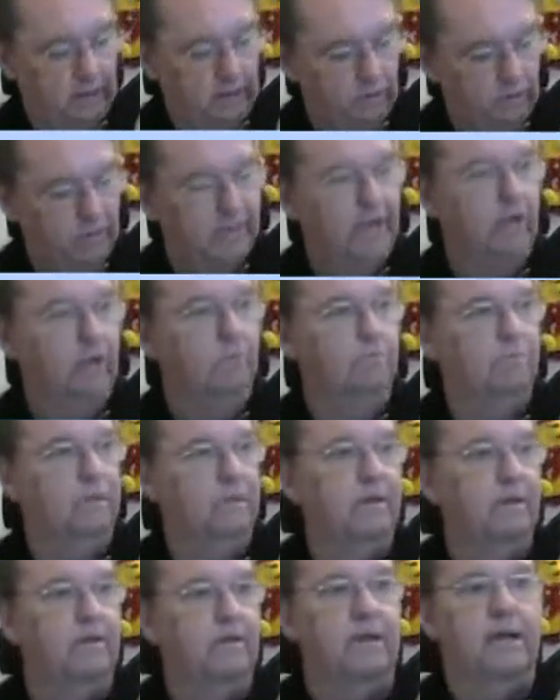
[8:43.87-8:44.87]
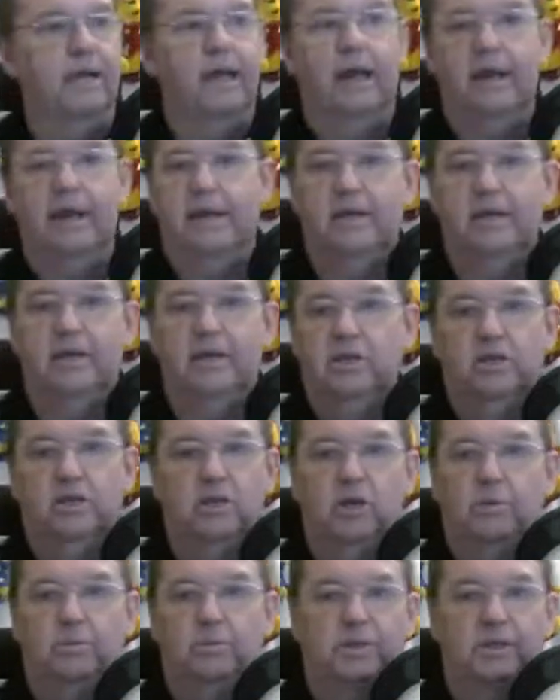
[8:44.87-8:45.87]
without being any
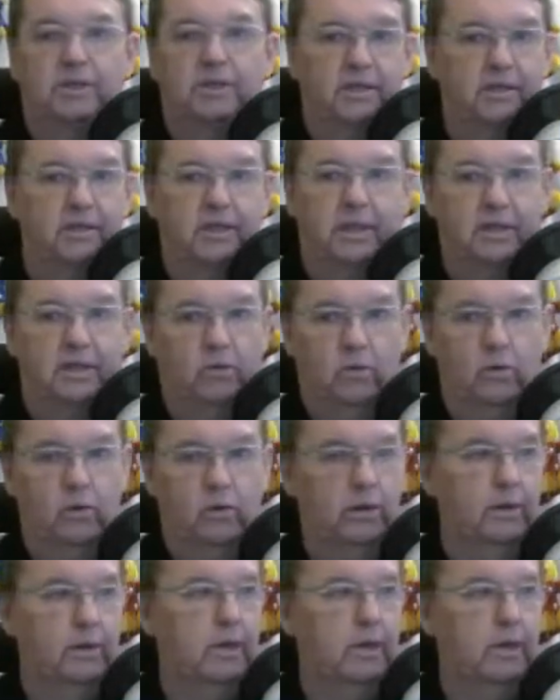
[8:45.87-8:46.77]
disturbances at all.